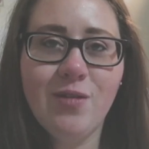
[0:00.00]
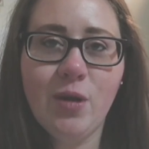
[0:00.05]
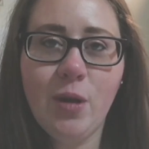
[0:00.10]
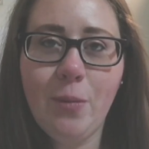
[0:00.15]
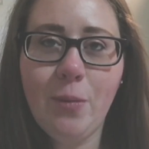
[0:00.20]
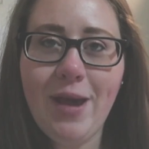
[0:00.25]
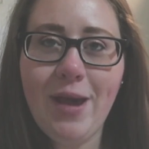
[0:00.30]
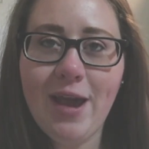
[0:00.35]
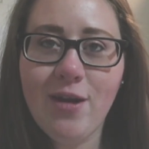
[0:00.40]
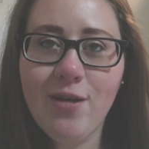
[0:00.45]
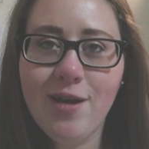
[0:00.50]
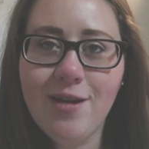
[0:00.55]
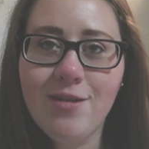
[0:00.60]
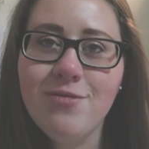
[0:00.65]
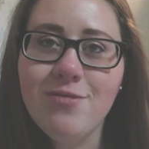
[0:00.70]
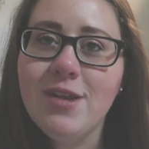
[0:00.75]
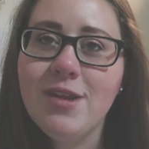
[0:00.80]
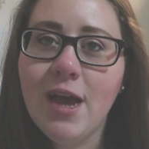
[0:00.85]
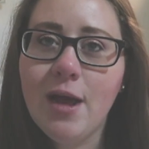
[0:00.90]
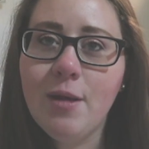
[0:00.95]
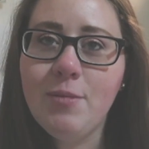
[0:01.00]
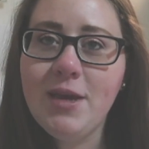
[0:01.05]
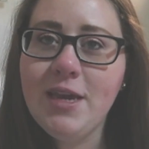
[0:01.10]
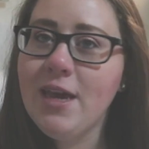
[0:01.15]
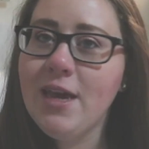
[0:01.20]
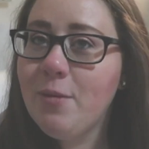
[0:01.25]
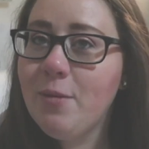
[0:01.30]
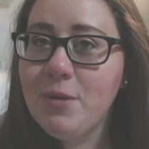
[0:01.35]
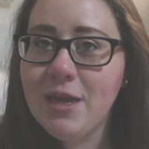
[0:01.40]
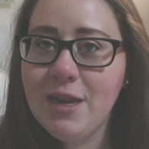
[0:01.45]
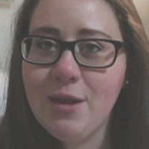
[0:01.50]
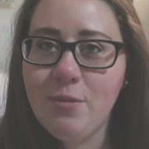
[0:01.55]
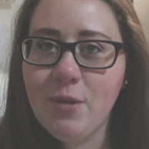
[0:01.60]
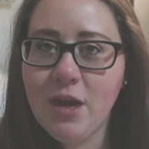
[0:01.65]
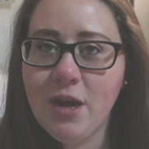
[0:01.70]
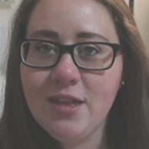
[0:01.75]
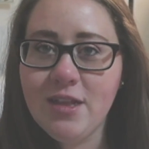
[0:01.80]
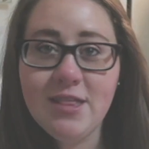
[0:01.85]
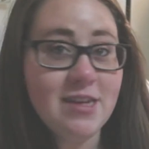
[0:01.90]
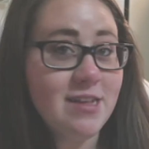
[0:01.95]
A little background on me, I'm getting
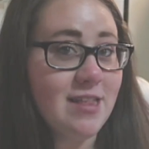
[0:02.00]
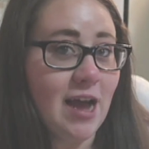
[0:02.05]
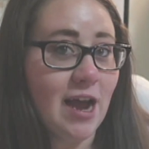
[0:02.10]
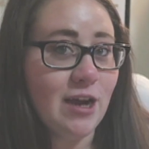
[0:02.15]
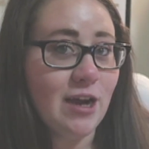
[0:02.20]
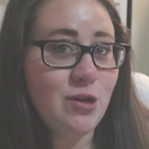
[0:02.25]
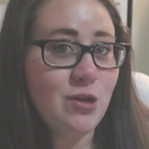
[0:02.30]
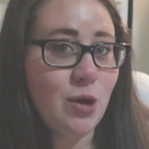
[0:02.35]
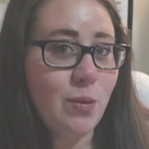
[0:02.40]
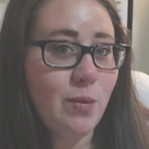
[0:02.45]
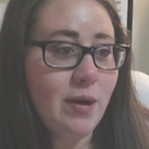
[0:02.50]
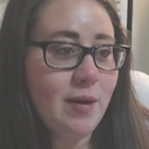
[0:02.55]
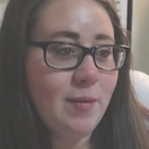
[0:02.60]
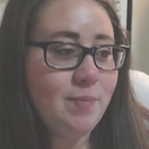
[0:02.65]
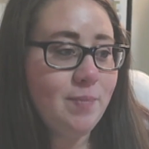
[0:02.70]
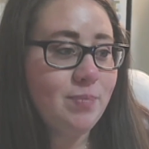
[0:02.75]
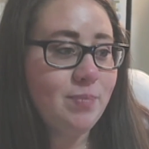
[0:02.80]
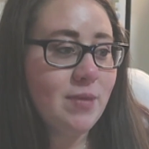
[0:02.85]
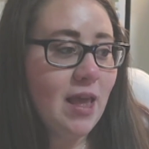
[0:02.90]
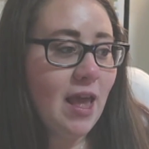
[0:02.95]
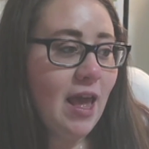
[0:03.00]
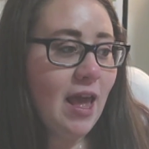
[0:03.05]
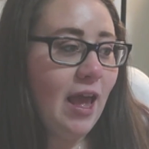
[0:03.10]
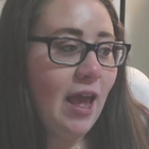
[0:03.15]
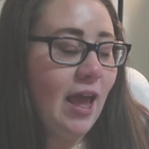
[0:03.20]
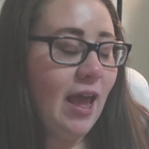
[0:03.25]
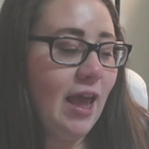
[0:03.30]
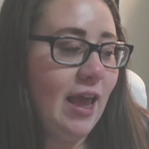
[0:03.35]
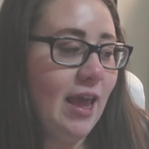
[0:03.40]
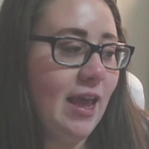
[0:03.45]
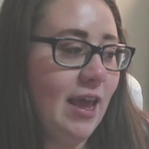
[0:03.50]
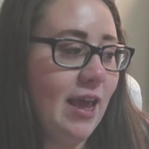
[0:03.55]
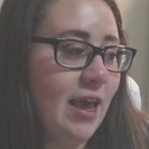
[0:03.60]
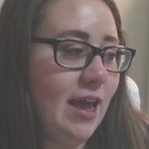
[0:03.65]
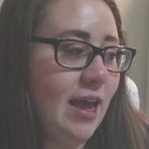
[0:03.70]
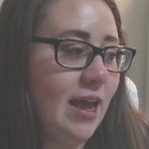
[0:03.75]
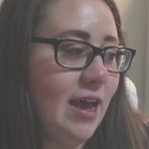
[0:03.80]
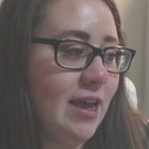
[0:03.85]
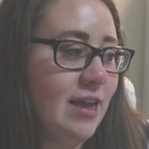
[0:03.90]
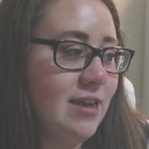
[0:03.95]
married this October
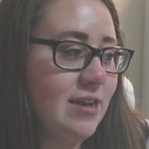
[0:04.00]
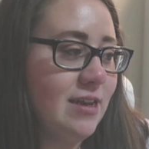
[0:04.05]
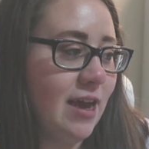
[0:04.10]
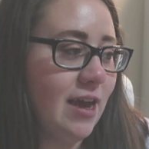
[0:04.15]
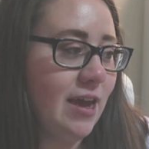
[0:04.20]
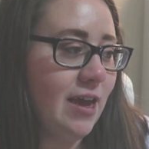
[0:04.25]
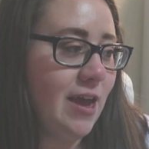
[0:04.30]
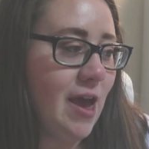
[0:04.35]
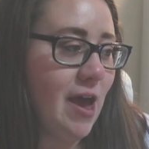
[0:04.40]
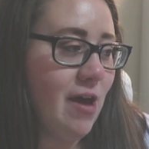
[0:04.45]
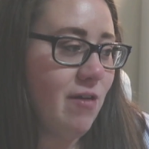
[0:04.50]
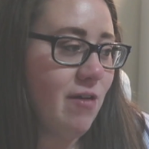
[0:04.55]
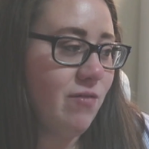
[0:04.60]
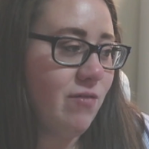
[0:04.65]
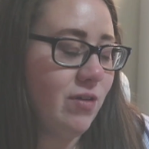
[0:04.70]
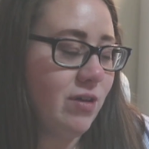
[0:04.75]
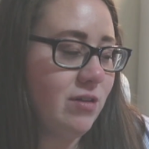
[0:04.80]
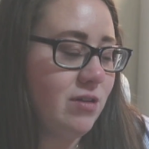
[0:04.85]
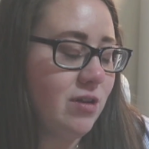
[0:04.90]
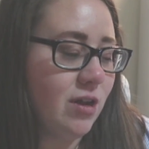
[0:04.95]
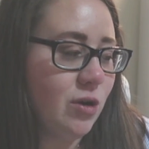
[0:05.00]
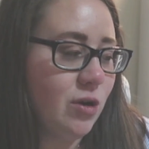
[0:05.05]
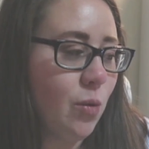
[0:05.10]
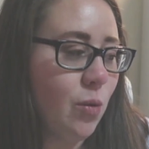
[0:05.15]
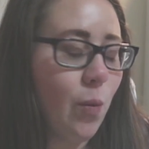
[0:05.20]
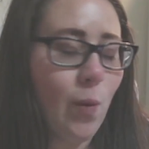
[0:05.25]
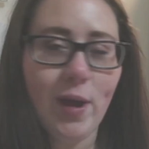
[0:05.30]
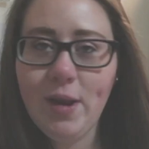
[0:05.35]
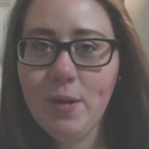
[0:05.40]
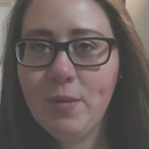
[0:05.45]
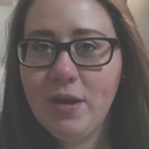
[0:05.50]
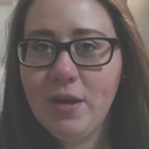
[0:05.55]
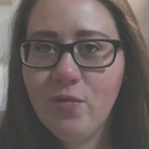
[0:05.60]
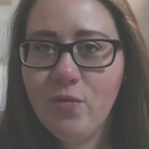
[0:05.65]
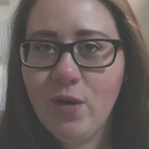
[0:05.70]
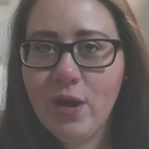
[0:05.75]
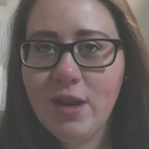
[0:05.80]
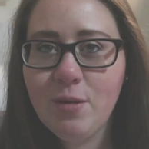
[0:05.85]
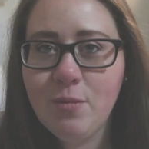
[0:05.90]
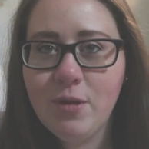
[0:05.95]
and I have done quite a bit
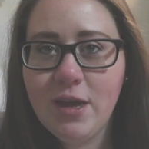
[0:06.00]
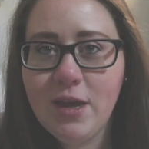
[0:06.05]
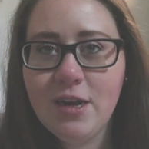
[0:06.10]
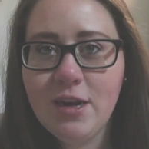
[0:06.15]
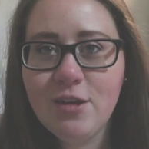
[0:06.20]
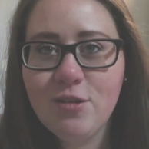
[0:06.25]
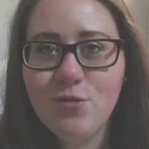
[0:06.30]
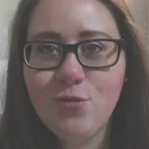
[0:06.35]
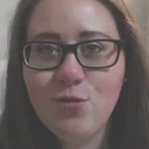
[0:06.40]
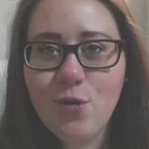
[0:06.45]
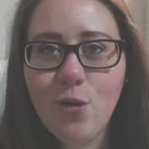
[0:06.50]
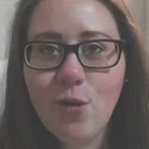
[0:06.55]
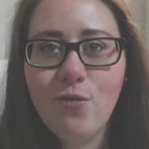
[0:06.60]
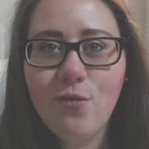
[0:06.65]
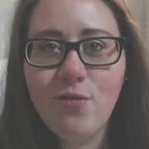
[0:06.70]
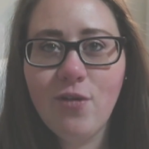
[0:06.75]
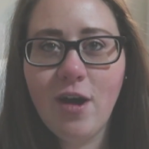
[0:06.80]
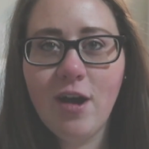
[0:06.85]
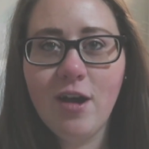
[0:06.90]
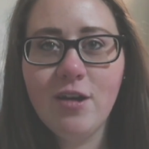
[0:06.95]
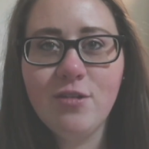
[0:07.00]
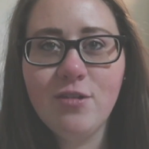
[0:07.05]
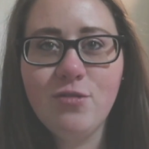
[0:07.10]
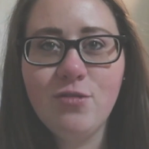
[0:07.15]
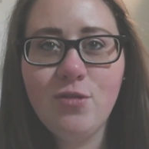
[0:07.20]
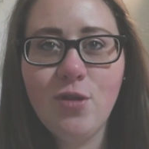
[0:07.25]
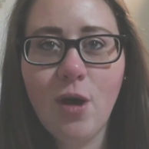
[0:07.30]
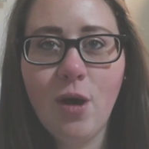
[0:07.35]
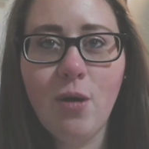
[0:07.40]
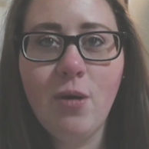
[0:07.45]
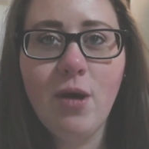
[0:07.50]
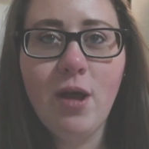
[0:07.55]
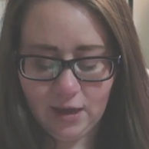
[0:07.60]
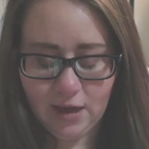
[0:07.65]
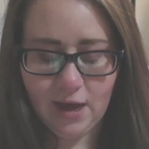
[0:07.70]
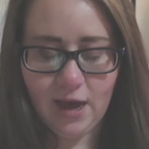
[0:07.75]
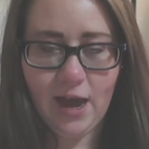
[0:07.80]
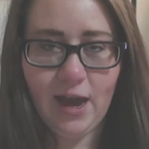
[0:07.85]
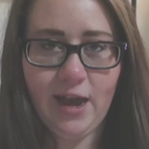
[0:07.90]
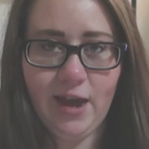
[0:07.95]
of wedding planning so far. So
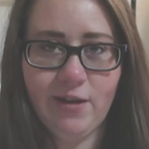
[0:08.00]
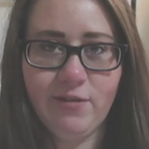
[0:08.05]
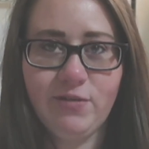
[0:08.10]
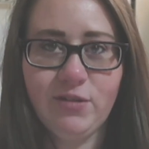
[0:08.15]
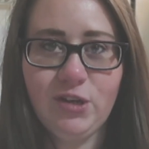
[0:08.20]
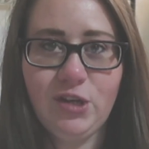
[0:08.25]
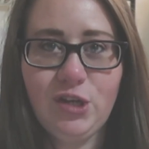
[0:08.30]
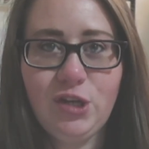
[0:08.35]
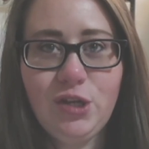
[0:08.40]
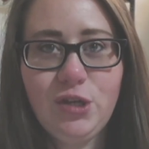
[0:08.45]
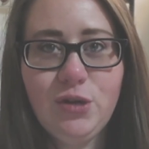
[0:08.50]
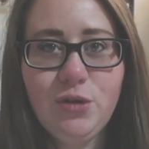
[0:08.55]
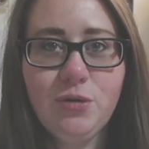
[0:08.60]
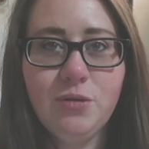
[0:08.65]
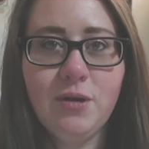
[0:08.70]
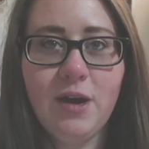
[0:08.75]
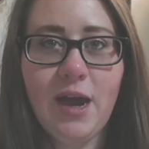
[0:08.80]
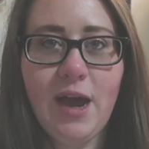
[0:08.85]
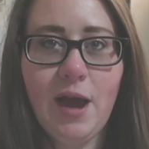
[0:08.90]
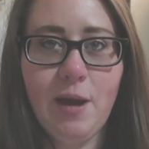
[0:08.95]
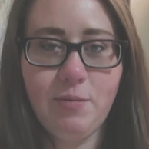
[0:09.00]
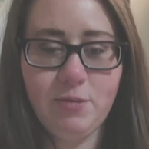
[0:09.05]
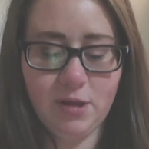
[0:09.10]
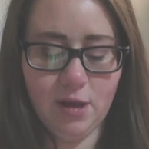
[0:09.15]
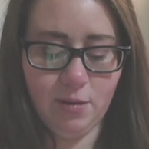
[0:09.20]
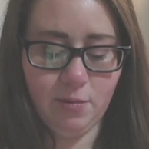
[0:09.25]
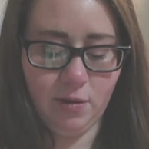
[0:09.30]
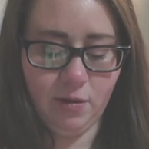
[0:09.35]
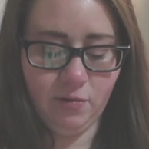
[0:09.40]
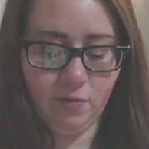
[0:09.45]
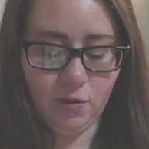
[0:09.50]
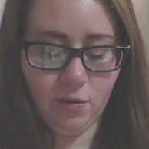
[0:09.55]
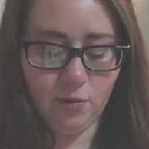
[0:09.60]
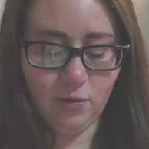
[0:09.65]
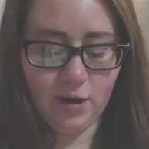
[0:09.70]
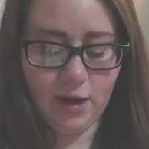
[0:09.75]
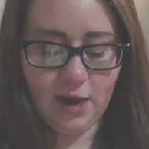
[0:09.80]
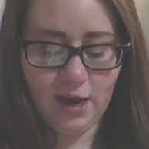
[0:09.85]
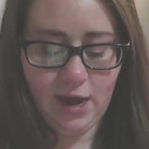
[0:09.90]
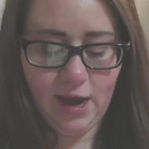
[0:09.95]
I have two apps on my
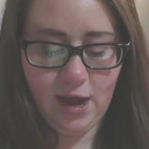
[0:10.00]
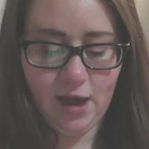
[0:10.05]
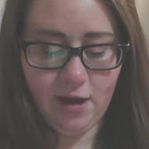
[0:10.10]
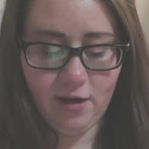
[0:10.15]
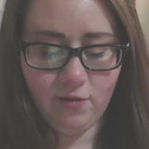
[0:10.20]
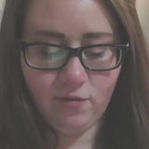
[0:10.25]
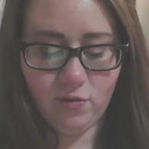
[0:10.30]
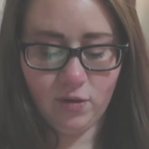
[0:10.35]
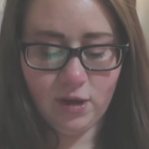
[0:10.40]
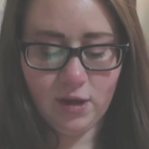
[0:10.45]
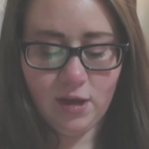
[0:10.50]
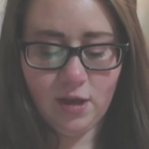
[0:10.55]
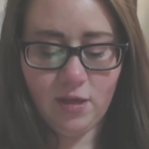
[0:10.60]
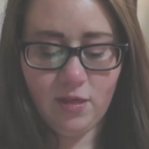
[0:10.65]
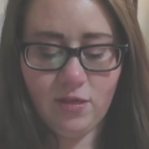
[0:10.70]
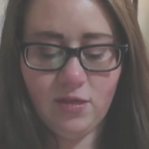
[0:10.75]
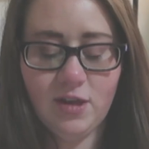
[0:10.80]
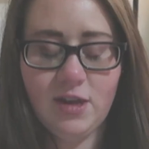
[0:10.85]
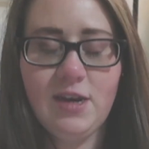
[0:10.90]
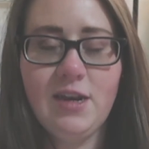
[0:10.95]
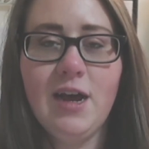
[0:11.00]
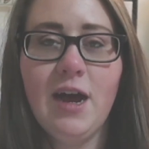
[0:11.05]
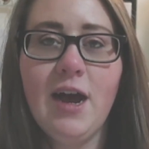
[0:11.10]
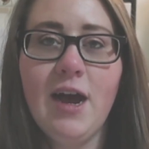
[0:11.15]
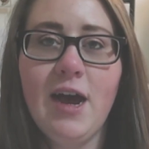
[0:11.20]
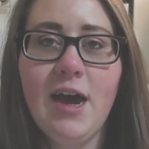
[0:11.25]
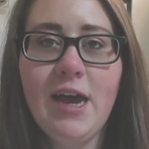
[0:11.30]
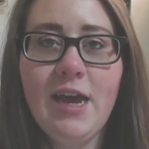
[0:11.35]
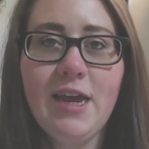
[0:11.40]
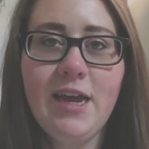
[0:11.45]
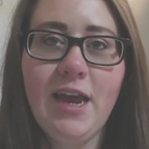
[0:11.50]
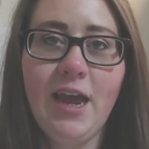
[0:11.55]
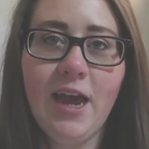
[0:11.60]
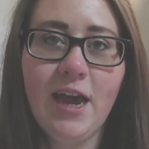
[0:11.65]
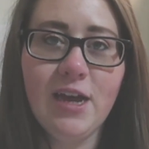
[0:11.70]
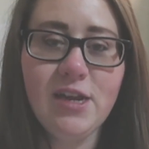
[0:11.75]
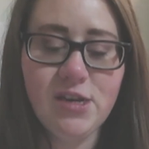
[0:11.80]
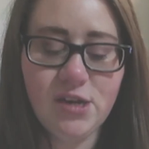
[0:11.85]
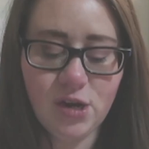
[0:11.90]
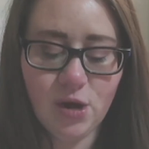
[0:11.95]
phone. I have the Knot
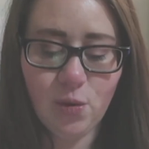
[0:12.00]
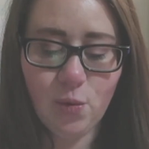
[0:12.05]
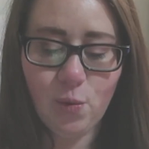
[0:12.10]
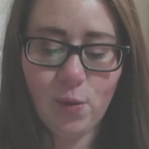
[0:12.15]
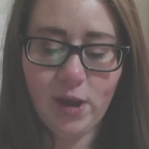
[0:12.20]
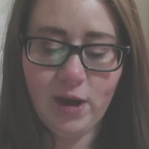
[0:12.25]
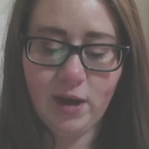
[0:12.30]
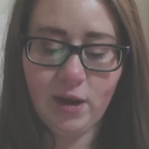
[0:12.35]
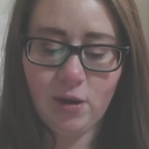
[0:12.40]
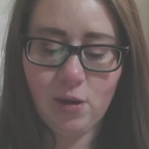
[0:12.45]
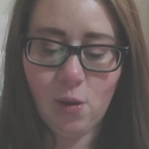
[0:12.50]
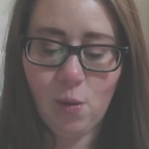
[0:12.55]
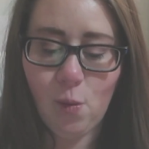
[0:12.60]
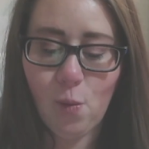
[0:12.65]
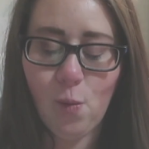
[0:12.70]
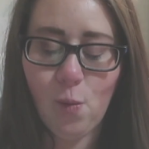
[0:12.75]
and Wedding